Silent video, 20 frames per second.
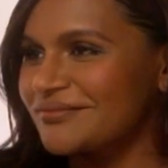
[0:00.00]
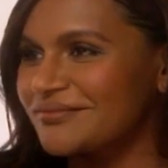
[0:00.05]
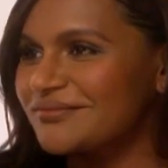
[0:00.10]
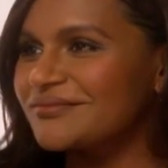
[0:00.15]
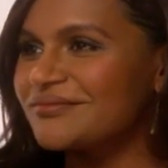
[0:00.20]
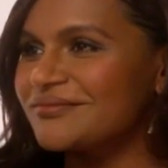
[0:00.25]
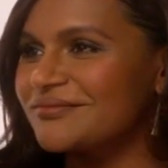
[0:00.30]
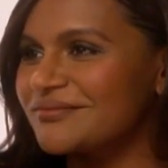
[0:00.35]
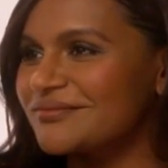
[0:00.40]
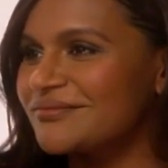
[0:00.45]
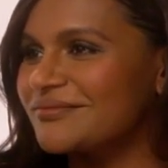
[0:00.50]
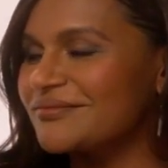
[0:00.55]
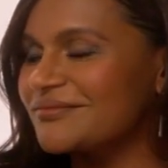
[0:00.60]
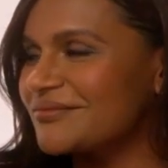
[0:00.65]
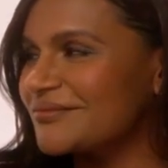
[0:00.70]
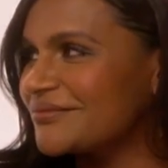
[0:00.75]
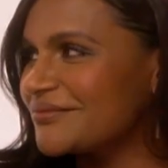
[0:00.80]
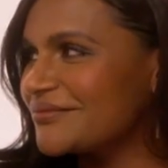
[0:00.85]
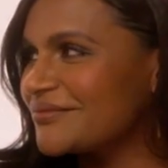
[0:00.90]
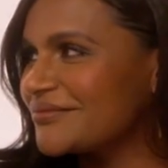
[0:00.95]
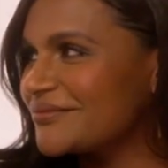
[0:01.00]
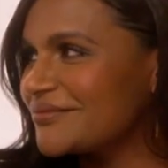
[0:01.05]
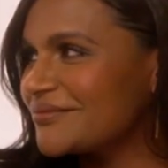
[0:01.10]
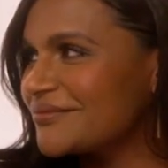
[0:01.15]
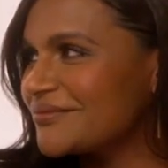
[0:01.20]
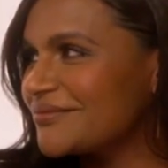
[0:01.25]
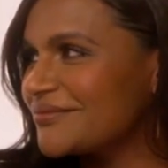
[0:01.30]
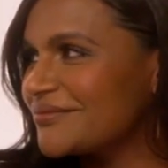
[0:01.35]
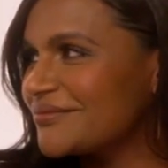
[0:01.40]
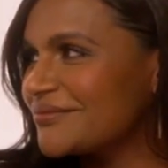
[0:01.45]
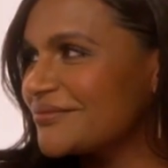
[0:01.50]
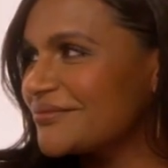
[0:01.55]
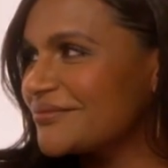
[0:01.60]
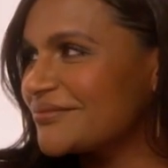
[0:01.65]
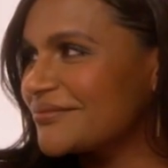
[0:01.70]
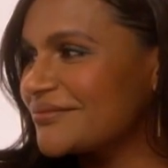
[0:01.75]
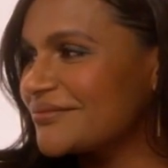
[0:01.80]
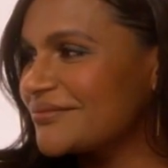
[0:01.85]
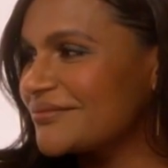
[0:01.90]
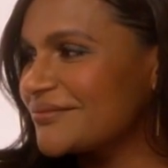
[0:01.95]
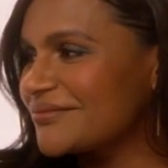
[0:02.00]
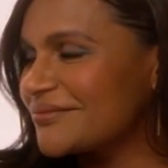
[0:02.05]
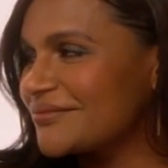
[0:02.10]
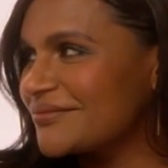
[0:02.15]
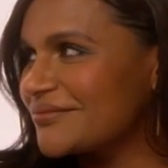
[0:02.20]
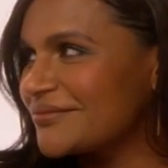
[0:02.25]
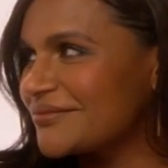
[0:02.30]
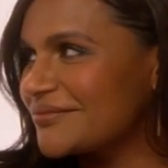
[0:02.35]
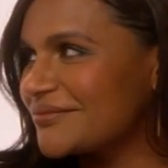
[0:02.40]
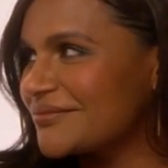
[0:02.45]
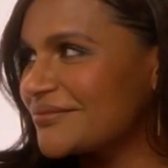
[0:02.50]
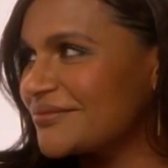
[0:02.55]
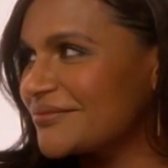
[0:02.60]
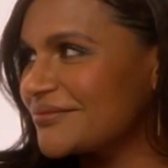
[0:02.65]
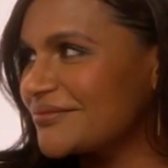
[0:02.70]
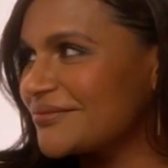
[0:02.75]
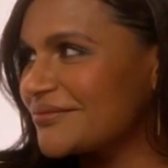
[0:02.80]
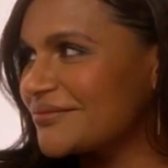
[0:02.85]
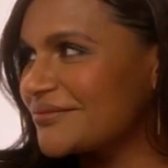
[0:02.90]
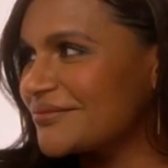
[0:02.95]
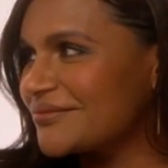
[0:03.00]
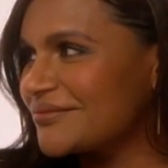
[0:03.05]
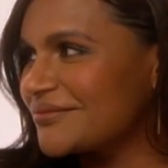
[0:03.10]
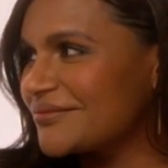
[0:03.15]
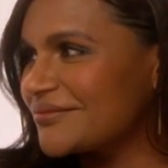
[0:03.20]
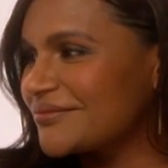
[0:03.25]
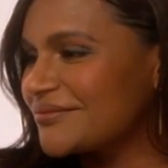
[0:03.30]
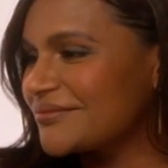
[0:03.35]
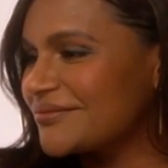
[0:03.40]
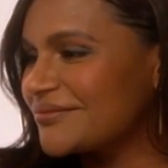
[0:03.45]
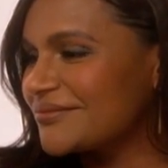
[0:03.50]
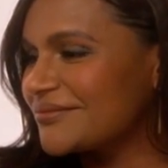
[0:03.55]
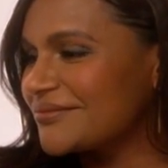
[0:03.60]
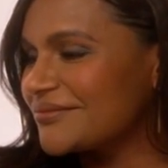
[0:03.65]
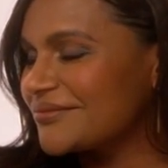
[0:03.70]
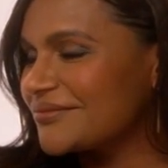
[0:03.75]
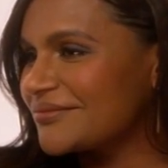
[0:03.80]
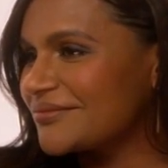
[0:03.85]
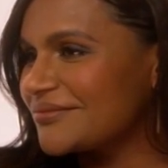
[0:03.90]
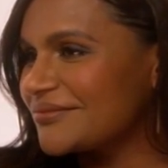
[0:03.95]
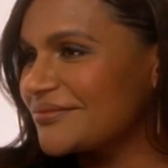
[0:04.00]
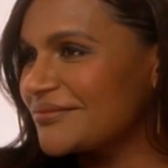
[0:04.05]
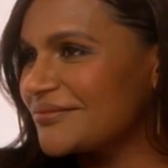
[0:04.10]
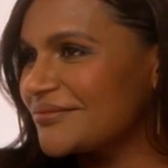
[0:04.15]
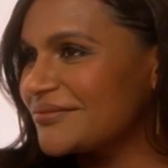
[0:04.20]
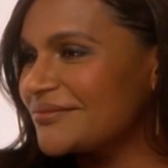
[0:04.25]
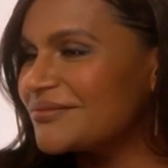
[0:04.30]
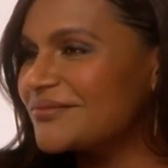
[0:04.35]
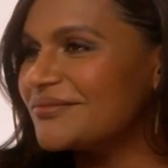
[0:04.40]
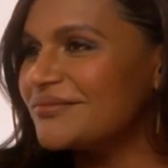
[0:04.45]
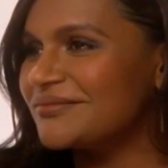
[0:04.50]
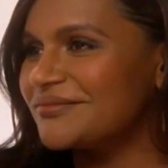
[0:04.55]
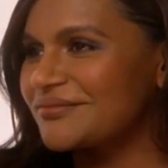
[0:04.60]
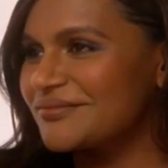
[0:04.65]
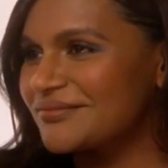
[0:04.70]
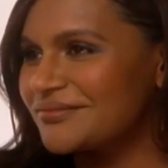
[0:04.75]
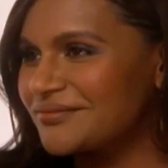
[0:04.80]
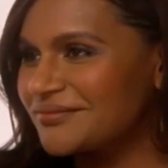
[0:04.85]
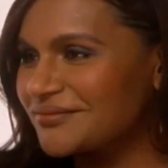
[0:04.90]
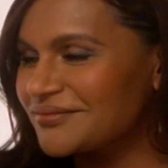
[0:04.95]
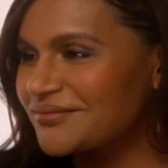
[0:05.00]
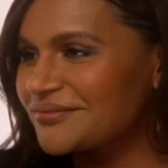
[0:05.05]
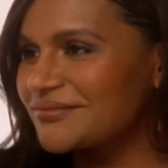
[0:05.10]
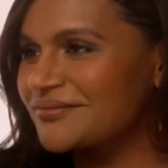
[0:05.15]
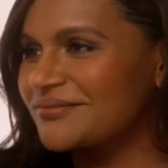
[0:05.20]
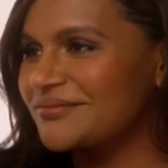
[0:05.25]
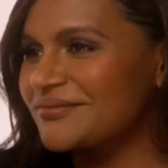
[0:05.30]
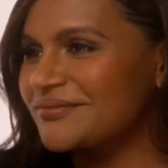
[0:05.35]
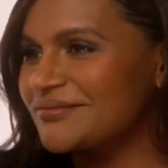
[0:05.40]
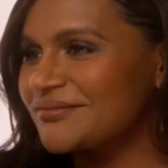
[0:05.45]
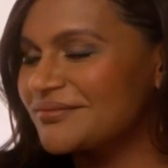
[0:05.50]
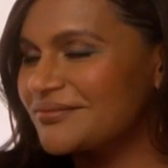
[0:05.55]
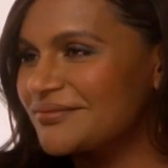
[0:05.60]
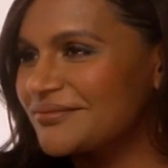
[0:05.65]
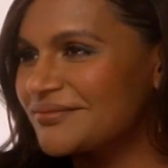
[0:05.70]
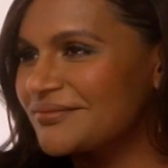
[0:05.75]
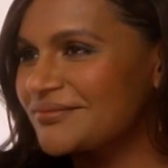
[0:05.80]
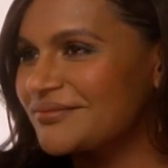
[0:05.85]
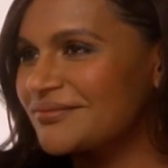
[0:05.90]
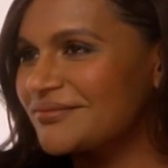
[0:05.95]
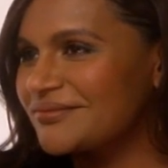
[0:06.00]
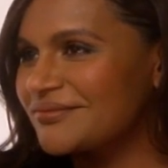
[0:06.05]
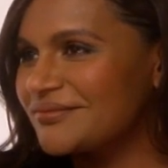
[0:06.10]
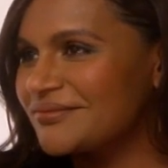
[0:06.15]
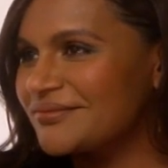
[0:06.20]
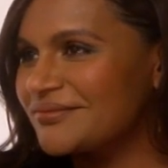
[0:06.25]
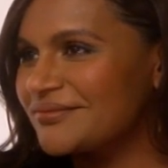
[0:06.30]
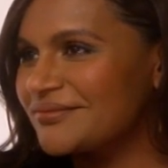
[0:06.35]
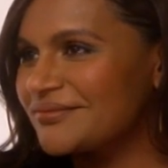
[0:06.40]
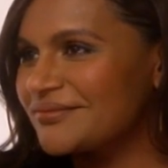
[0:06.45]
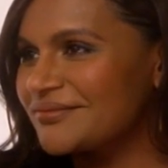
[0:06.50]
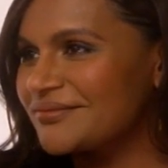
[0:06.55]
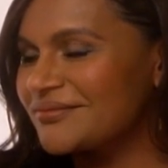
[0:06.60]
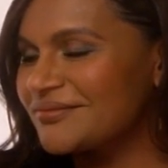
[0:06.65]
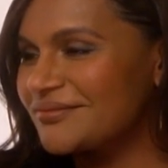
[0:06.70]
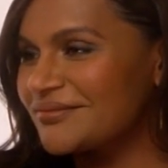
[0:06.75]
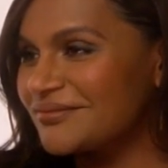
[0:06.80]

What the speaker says: No words are spoken by the person on screen.